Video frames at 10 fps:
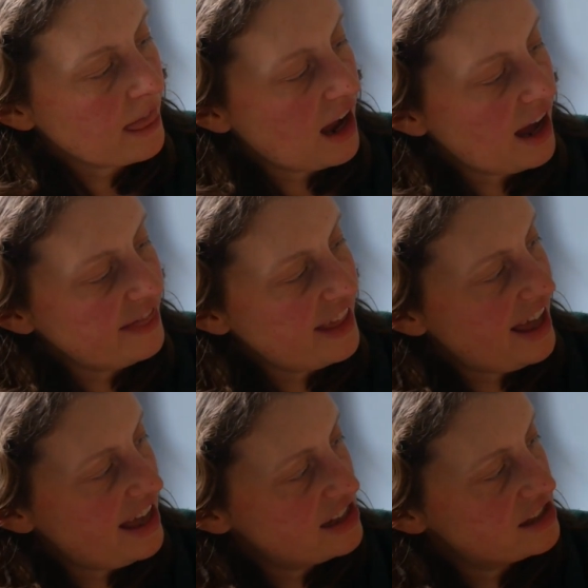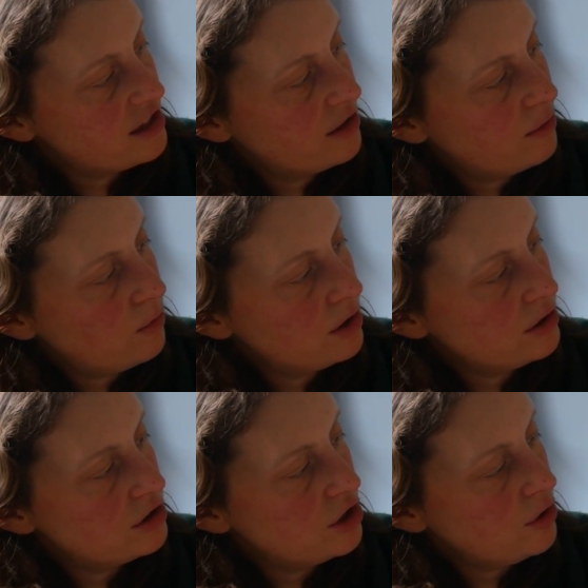and there's
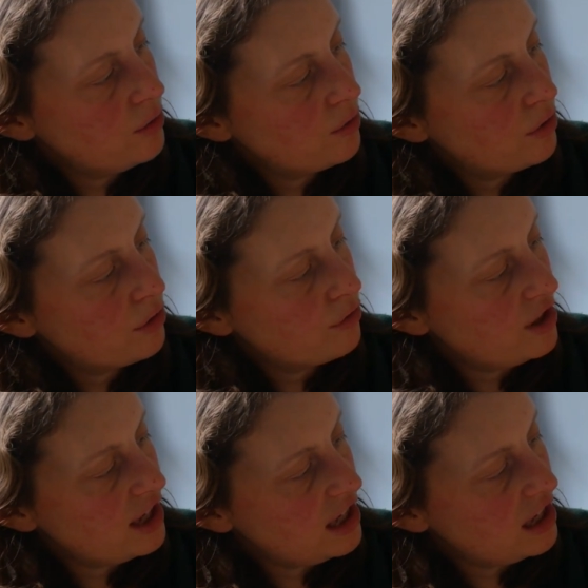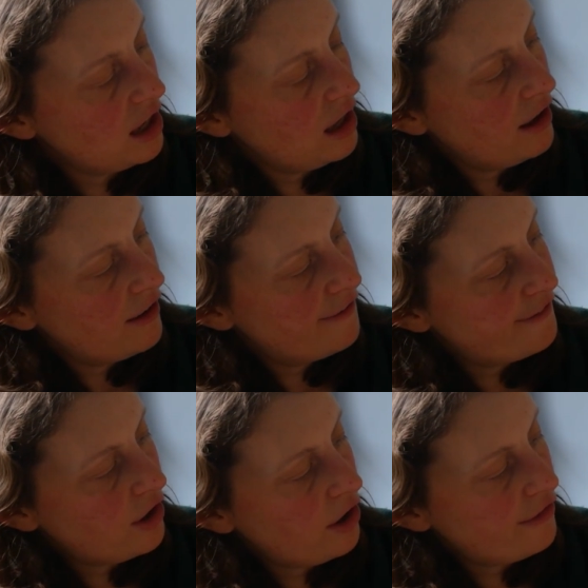1, 2, 3,
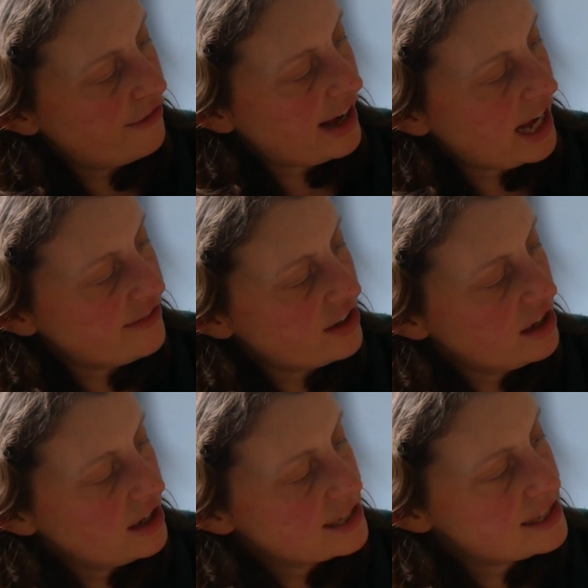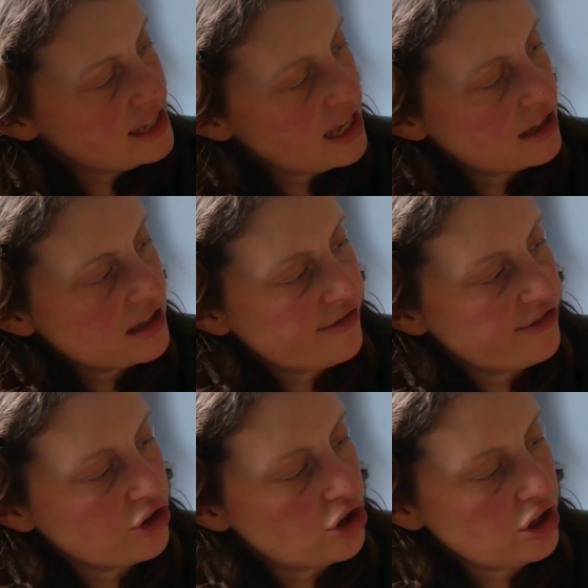4, 5, 6
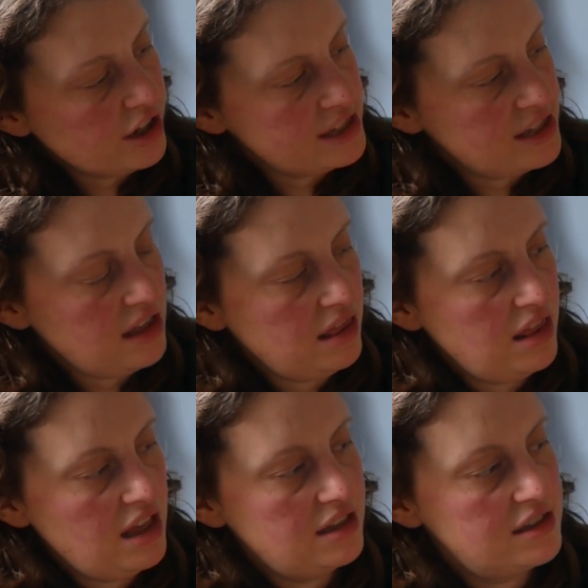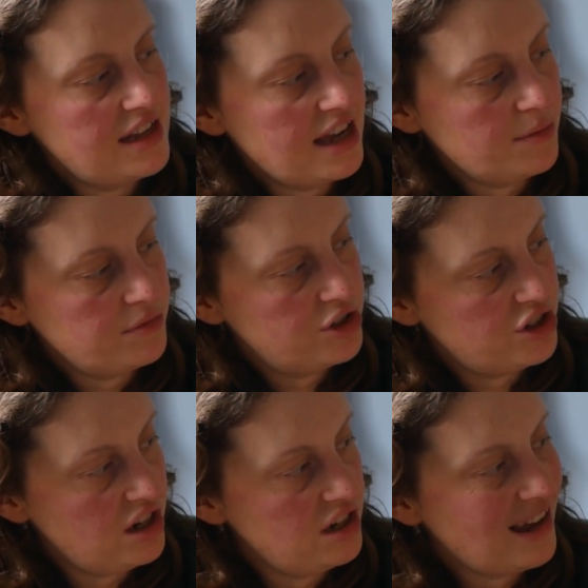different colours in this
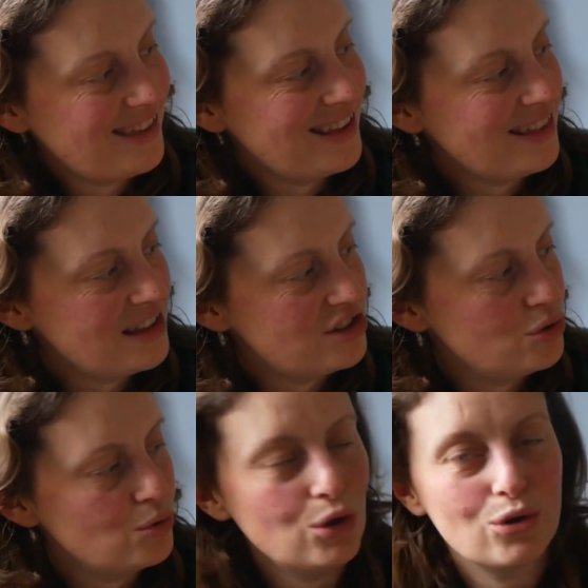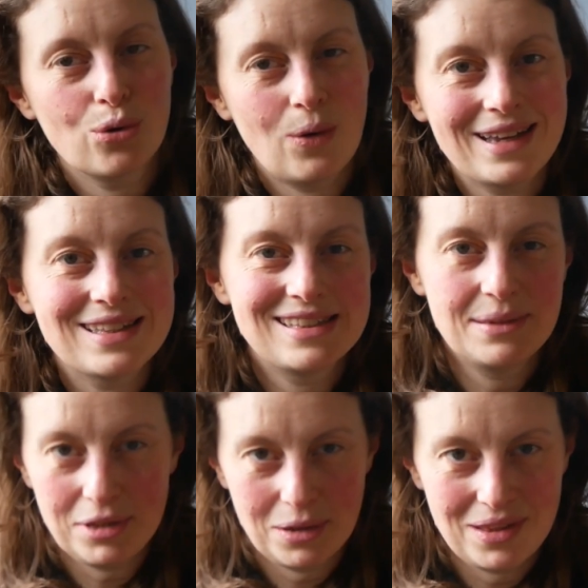section. I think they do look quite
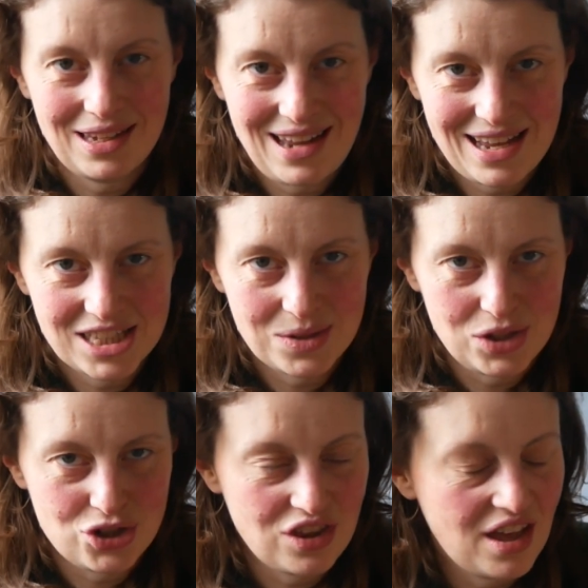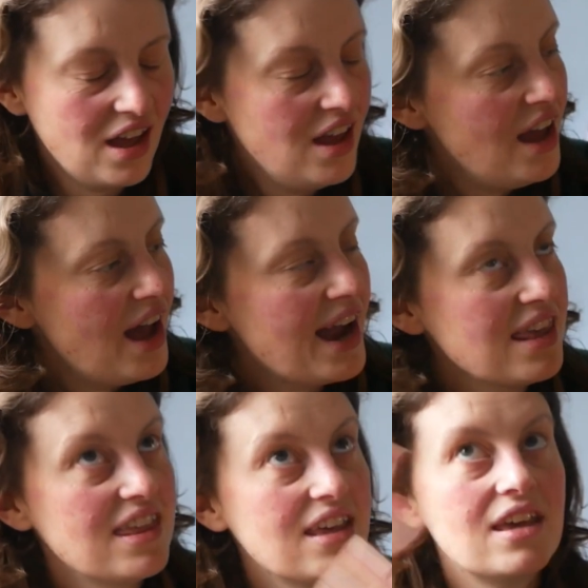similar when they're next to each other.
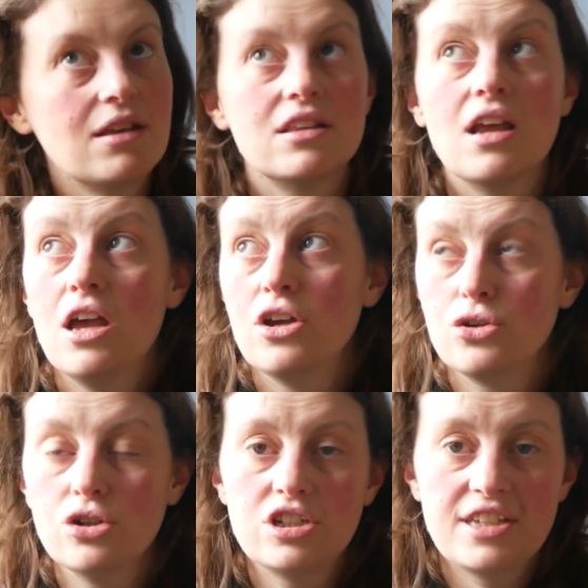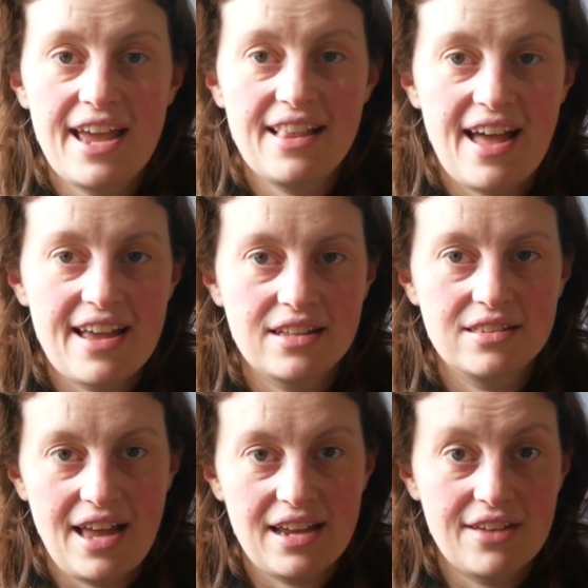I think in good day
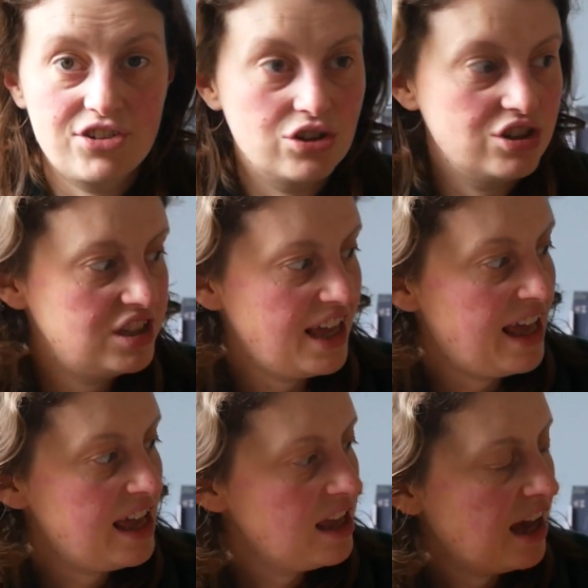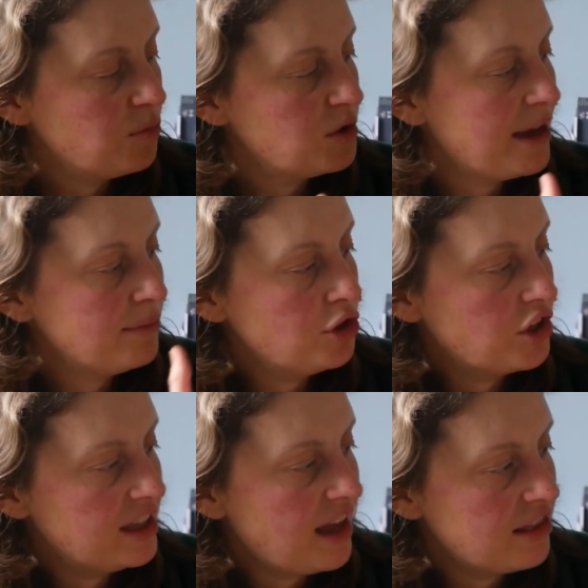like I've got today, and when I'm
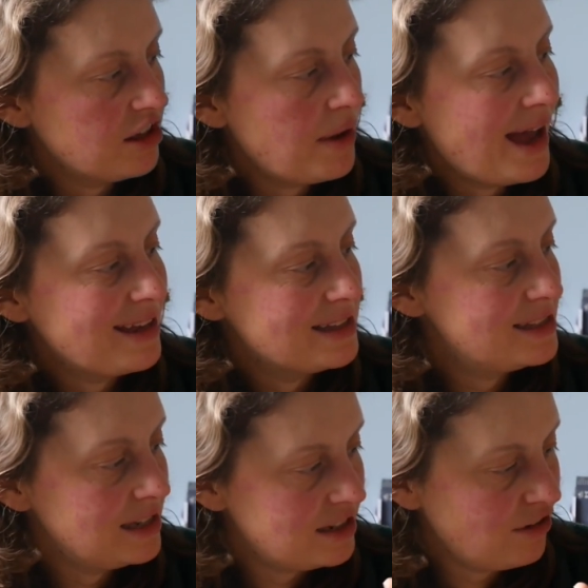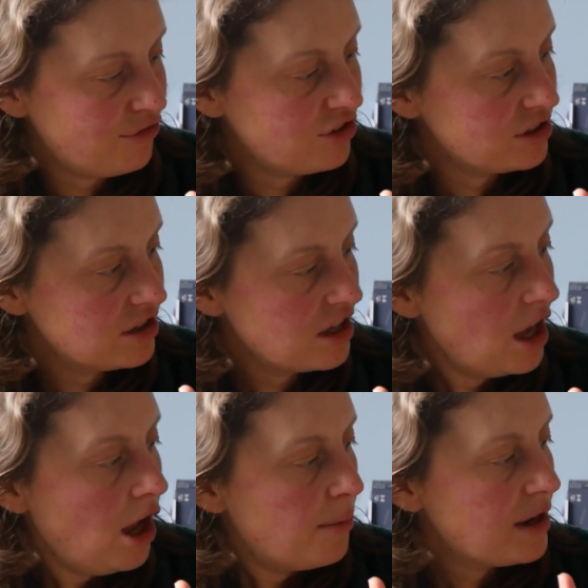looking at them I can see a difference.
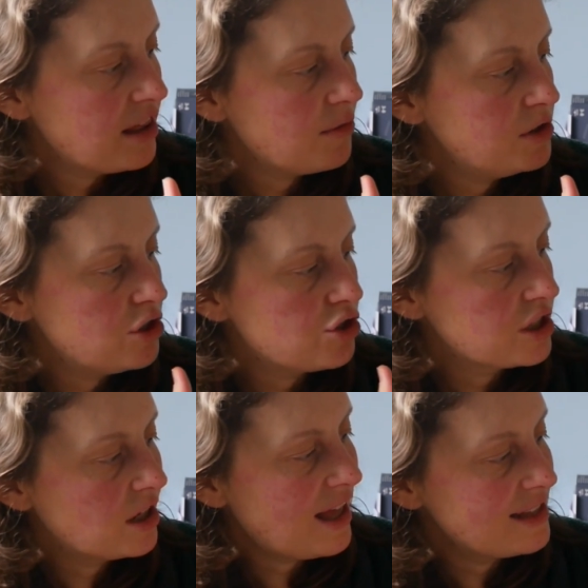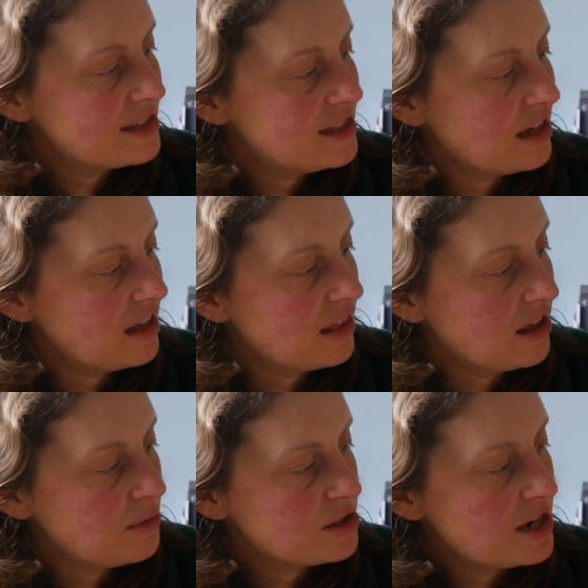But I think when you're just glancing at
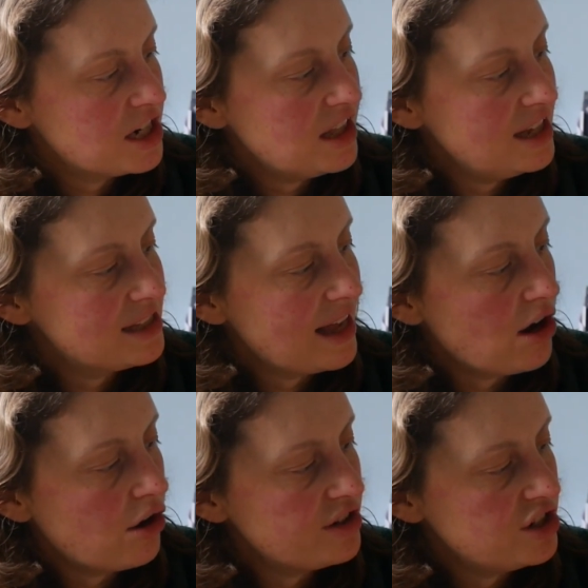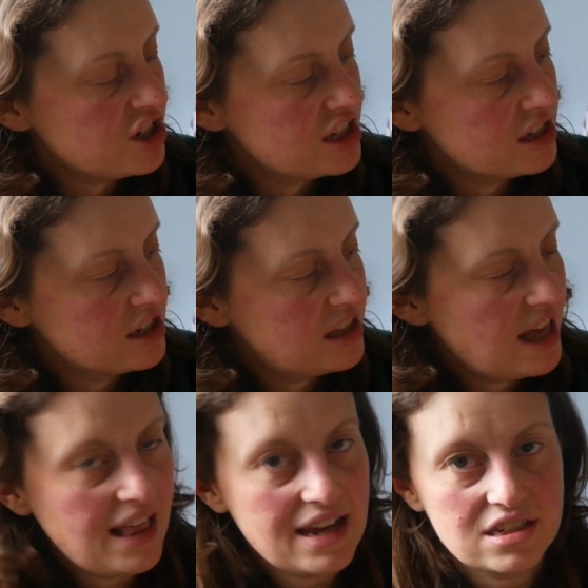them, especially these like oranges, because
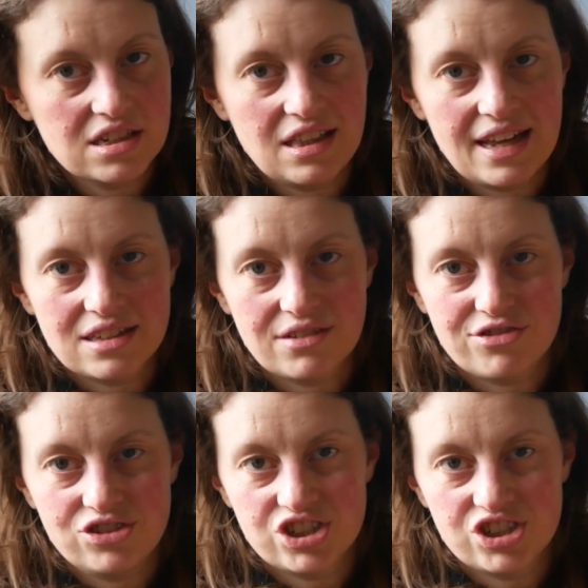they're actually like different